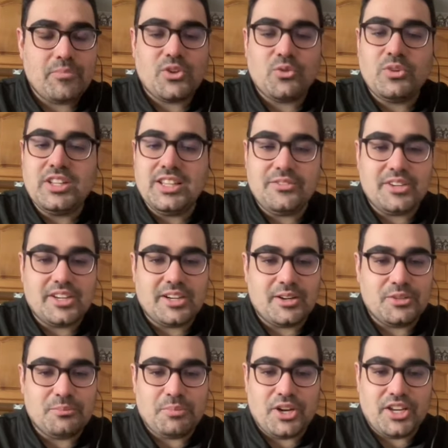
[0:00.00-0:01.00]
We love a
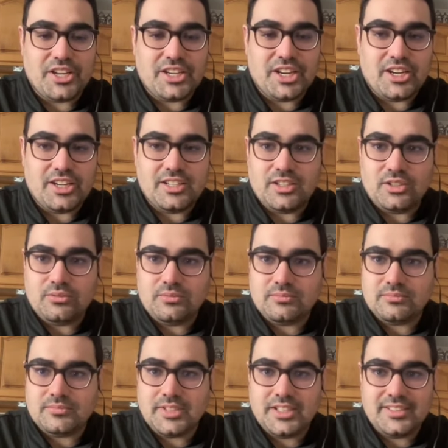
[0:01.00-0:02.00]
good bodyguard. Oh,
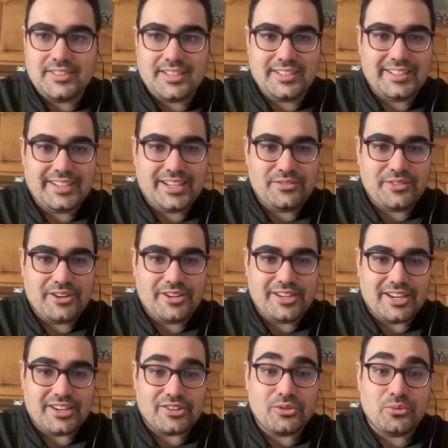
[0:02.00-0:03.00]
it suddenly got very
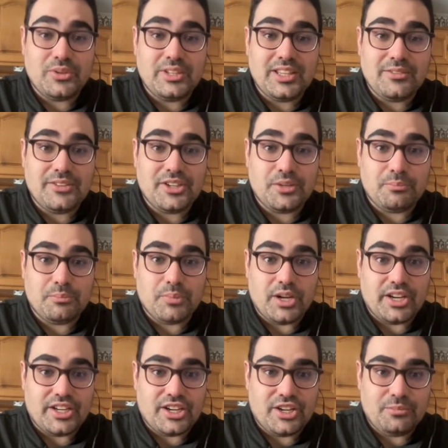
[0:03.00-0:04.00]
dark. We love a good
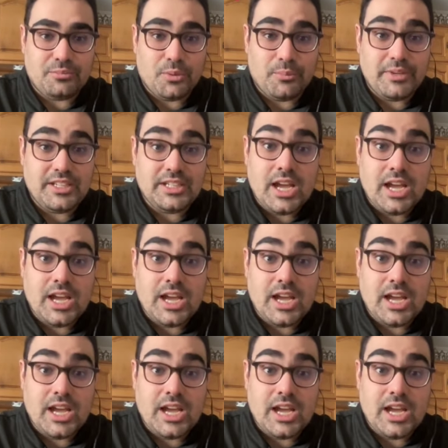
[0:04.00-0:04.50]
bodyguard moment.